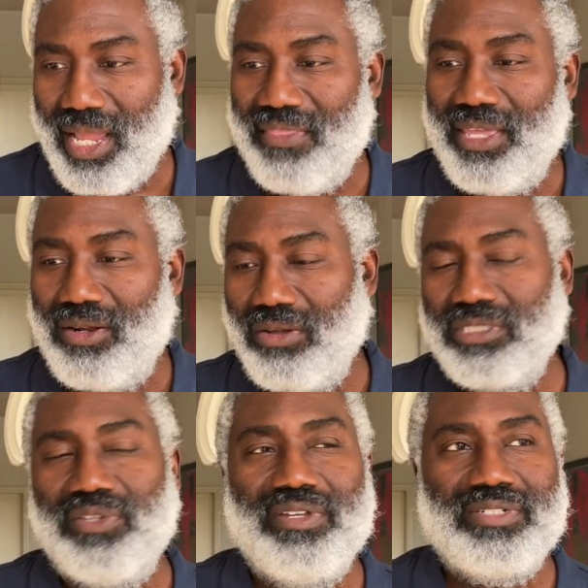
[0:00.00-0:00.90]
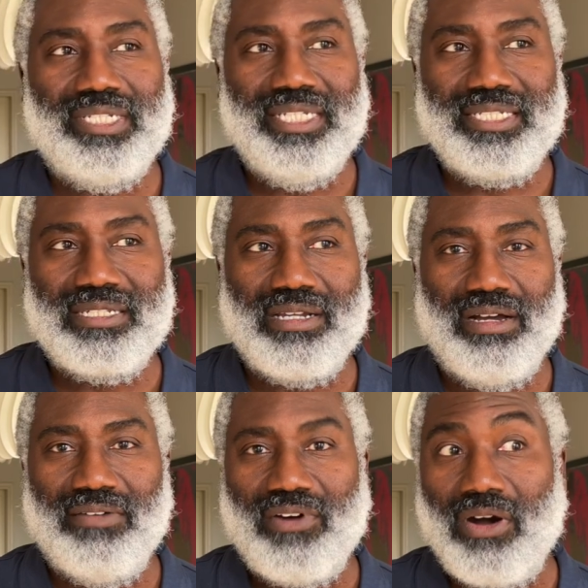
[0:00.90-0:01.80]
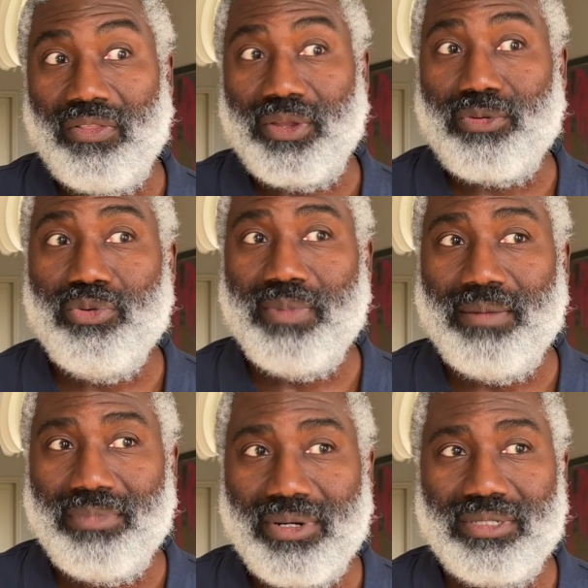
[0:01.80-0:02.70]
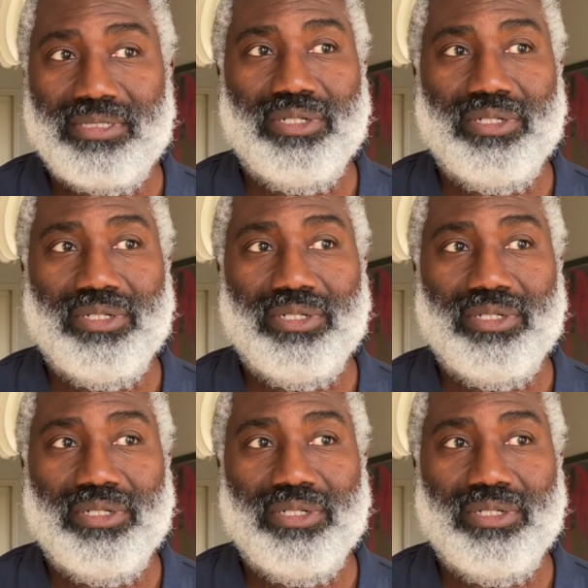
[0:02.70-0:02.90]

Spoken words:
And then also there's a list of all the crew members.